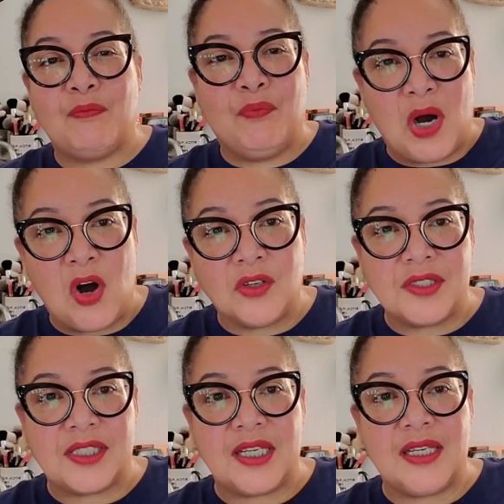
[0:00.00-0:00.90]

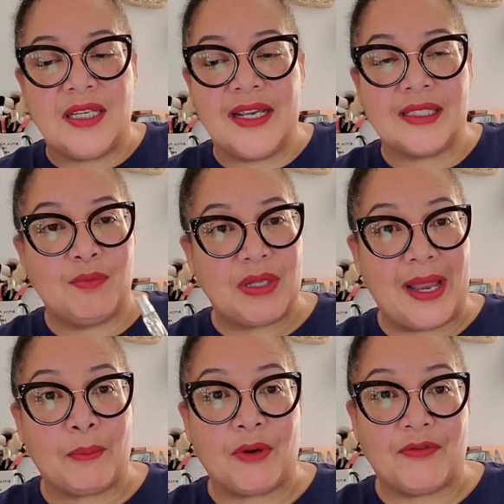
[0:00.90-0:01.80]
ballsy as
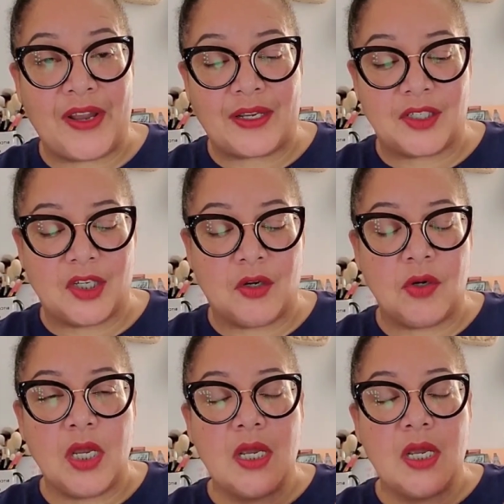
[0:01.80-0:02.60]
Black Perfecto.